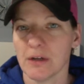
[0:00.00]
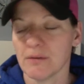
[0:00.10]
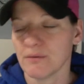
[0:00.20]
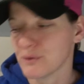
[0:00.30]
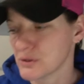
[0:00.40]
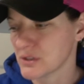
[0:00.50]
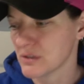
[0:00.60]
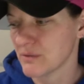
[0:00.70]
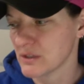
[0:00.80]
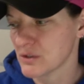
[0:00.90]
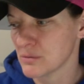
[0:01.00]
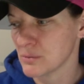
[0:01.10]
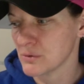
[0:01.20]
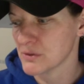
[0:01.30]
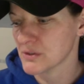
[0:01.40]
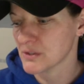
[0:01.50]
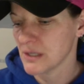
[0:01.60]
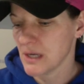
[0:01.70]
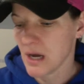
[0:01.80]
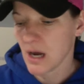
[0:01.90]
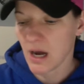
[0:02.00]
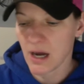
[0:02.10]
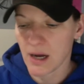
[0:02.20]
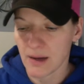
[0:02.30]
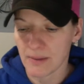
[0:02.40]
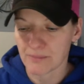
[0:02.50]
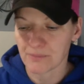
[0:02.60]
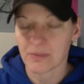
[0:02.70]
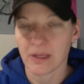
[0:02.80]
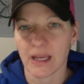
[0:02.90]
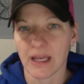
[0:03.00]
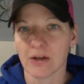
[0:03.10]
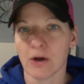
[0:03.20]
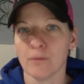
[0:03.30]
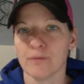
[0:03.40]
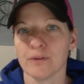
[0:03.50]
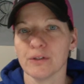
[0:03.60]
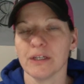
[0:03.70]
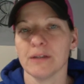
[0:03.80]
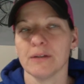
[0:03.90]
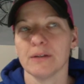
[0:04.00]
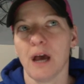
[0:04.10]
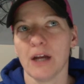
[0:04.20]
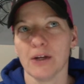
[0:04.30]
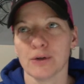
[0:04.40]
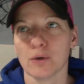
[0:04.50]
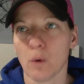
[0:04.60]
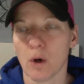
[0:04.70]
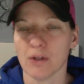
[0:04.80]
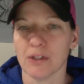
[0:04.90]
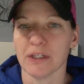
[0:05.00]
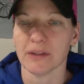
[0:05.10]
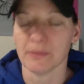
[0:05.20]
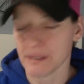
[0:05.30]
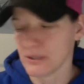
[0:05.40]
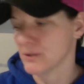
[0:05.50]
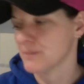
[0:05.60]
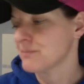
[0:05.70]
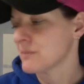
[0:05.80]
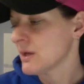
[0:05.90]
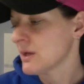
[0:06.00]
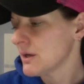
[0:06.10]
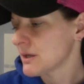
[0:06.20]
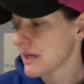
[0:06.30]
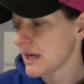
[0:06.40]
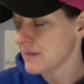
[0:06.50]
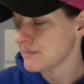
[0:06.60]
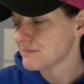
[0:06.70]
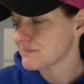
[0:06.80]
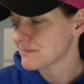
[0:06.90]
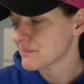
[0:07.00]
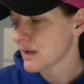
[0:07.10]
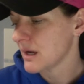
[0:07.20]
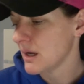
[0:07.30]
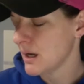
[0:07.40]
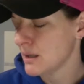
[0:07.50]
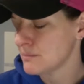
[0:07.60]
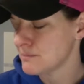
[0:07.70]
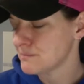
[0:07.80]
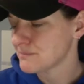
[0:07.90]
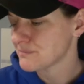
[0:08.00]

fruits and vegetables, and hopefully higher quality, the better. Okay. The